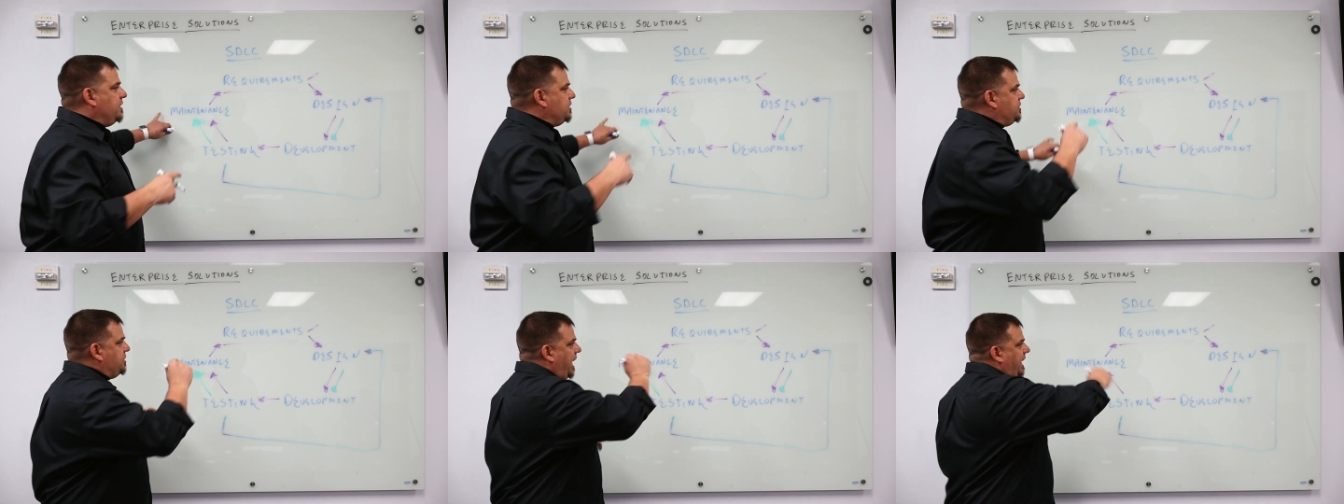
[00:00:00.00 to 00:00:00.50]
The
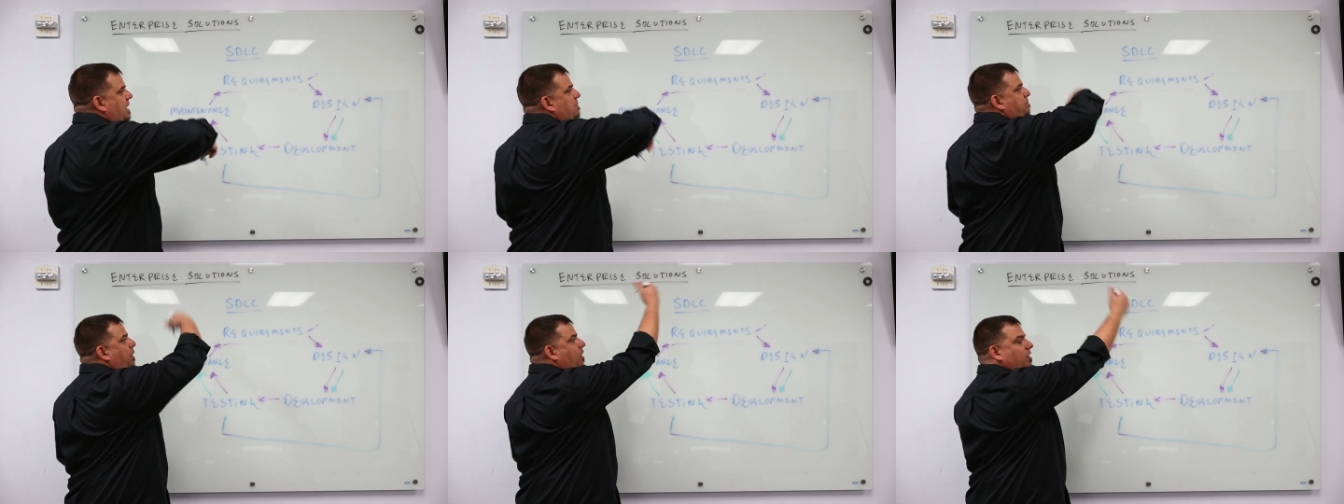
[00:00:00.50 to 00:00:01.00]

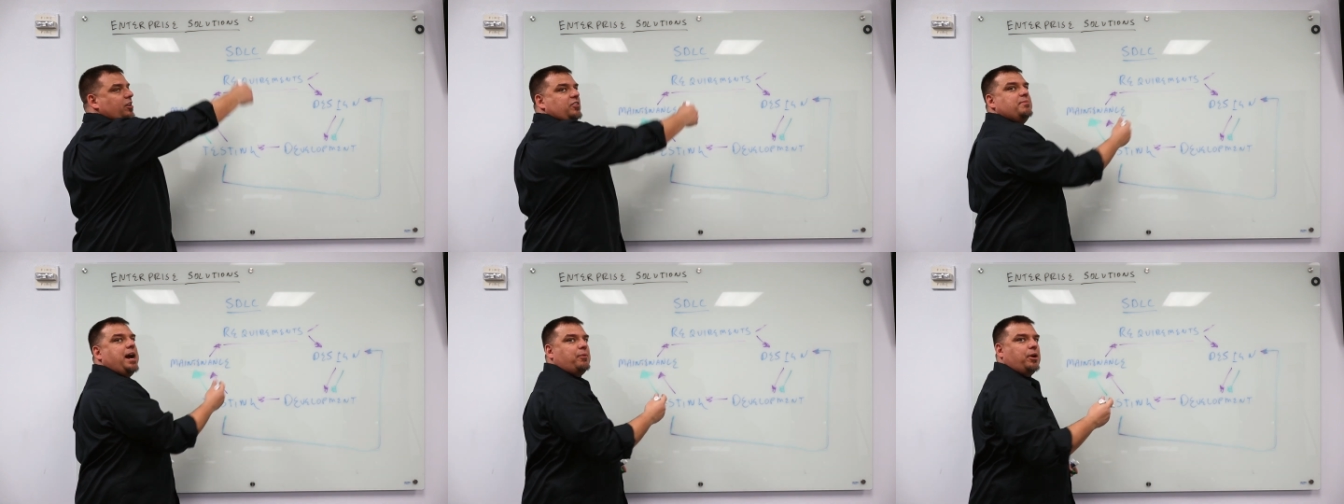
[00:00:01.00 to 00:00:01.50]
second part of
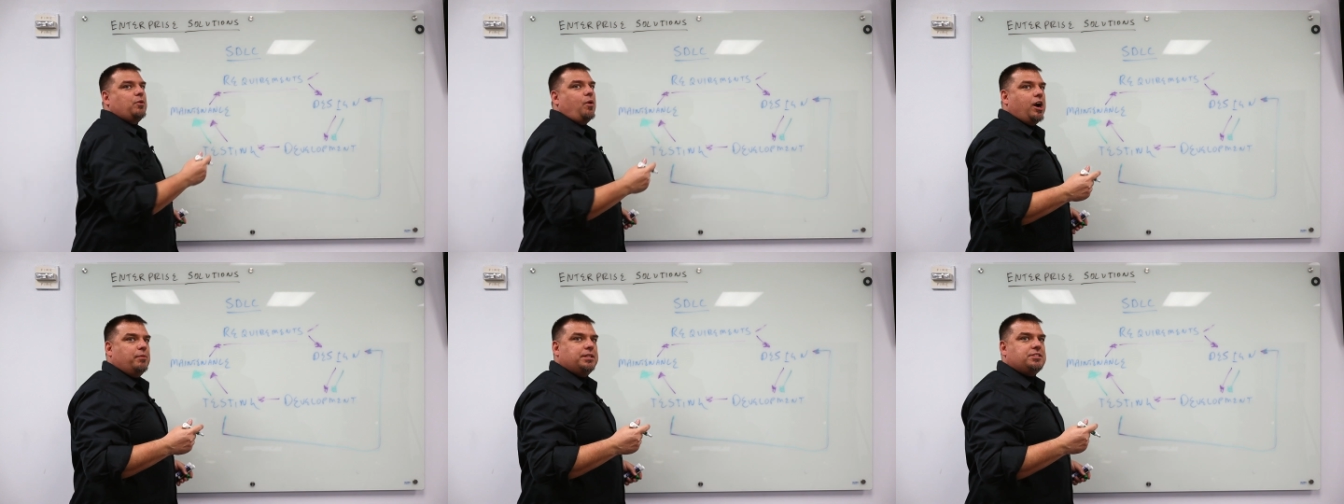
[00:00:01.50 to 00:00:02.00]
my
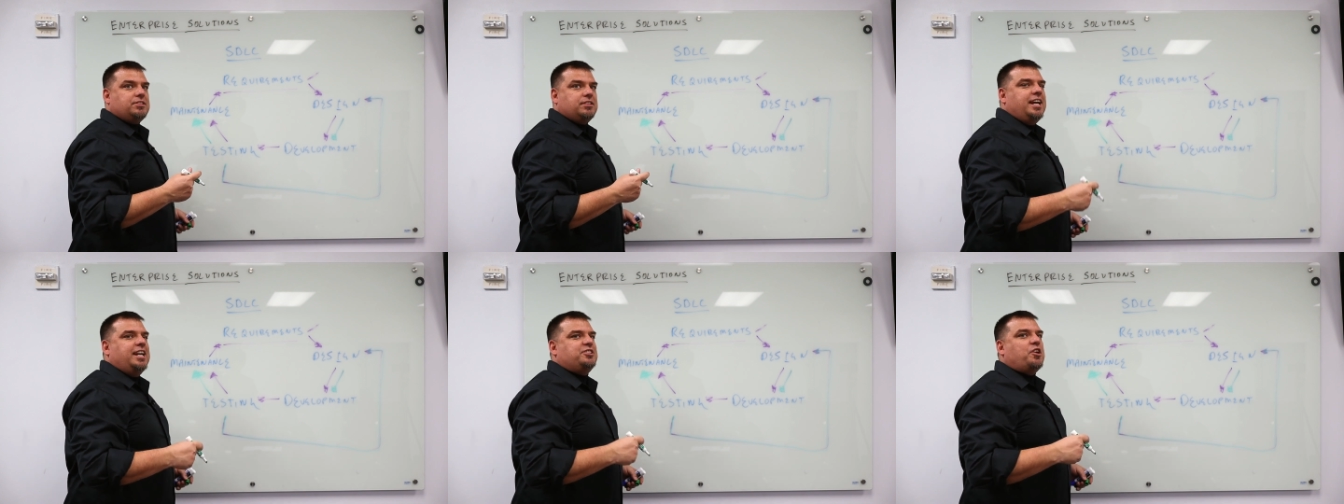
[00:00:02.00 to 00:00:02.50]
requirements
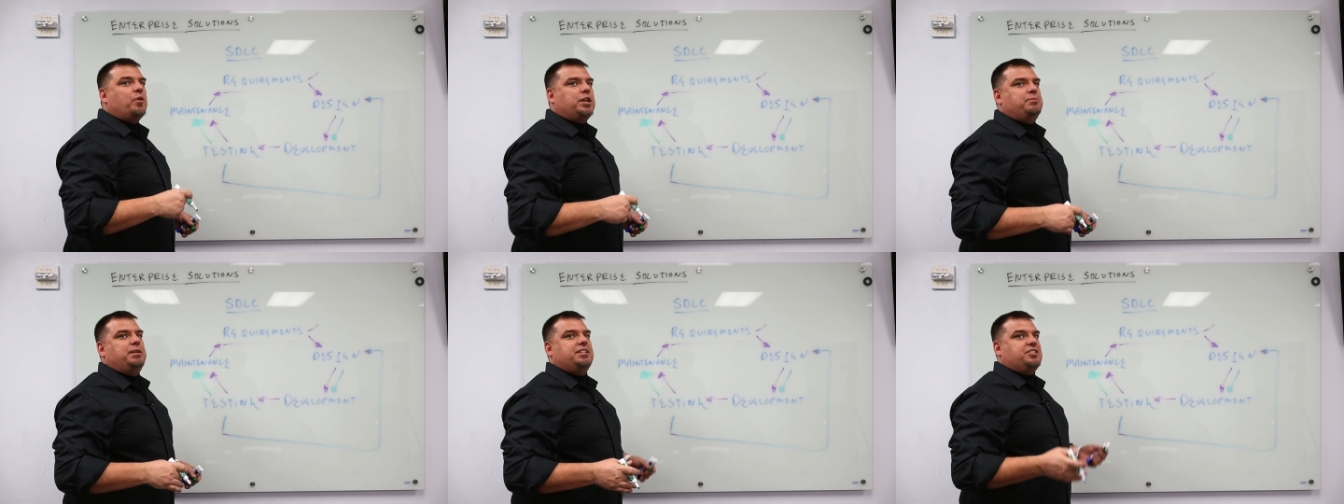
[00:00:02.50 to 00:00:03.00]
is going
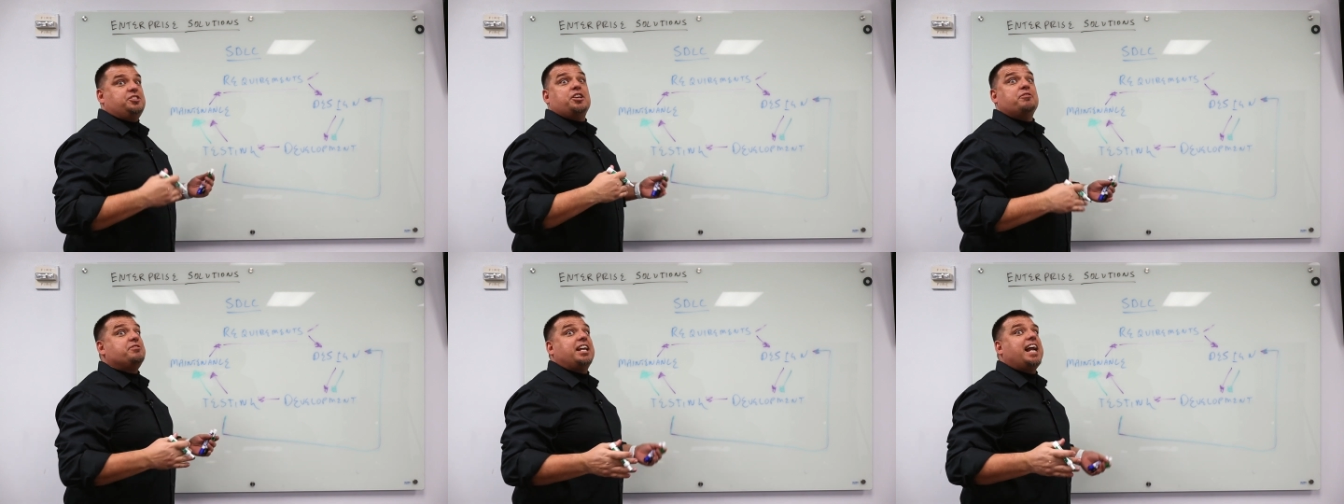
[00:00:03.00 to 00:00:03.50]
to be the
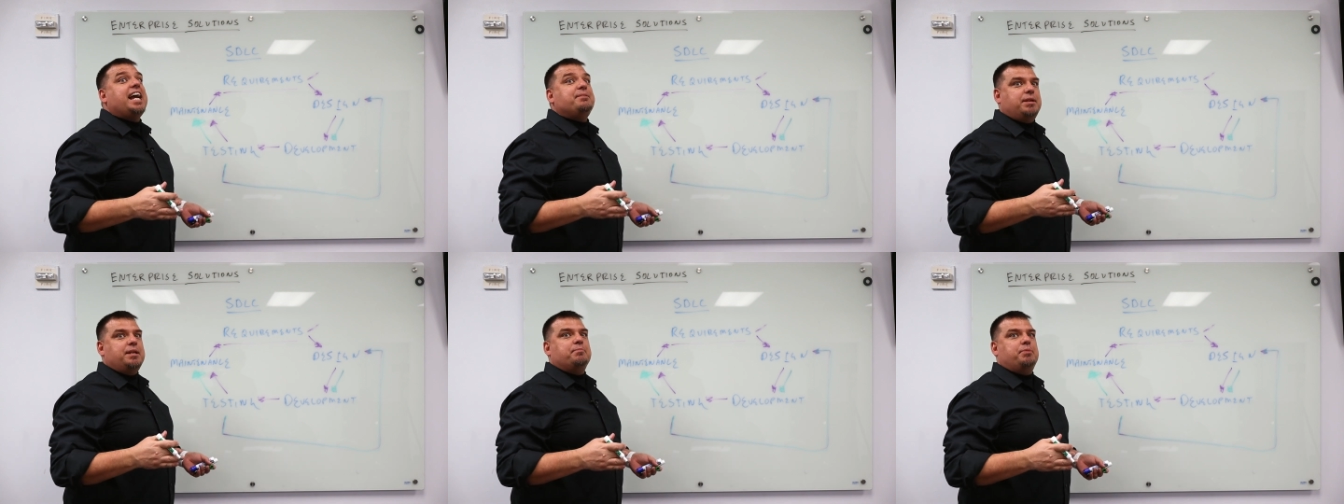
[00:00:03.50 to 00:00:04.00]
stuff that I
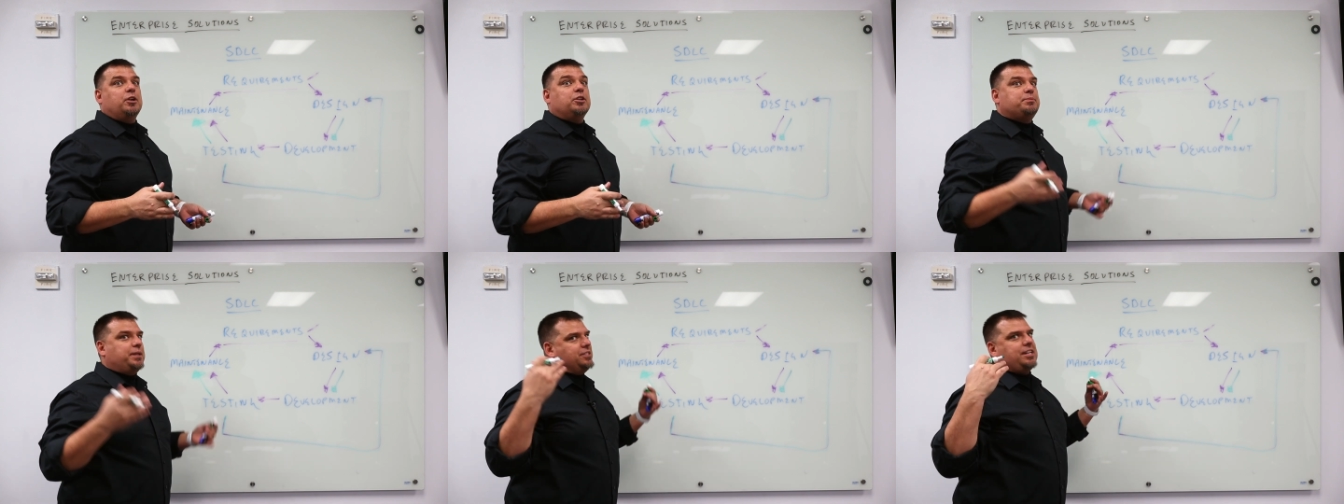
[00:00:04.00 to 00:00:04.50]
didn't
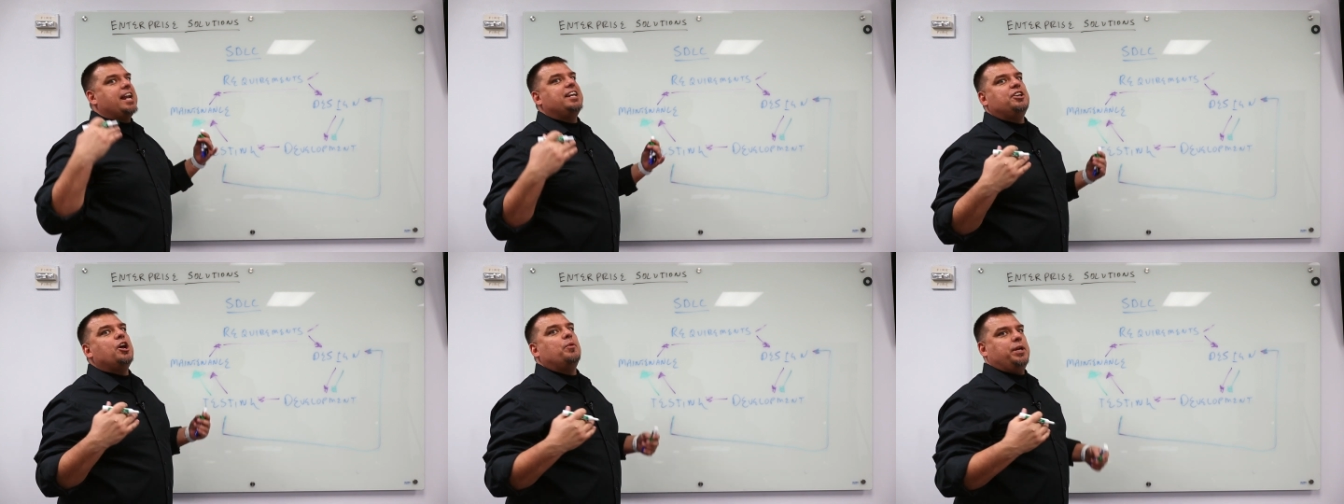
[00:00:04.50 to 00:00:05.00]
build because I
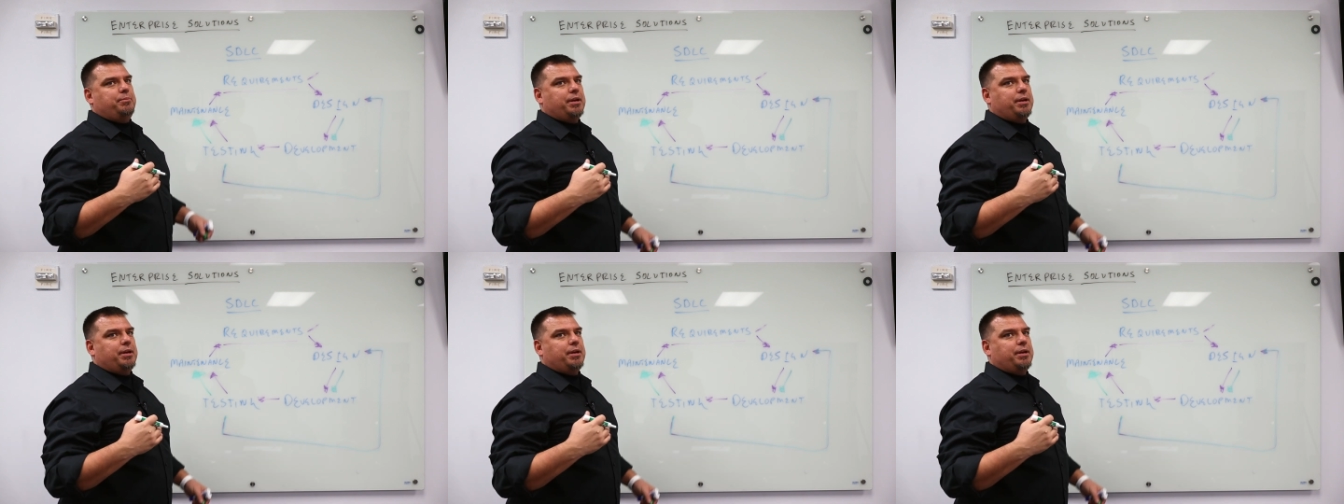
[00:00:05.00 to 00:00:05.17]
didn't know any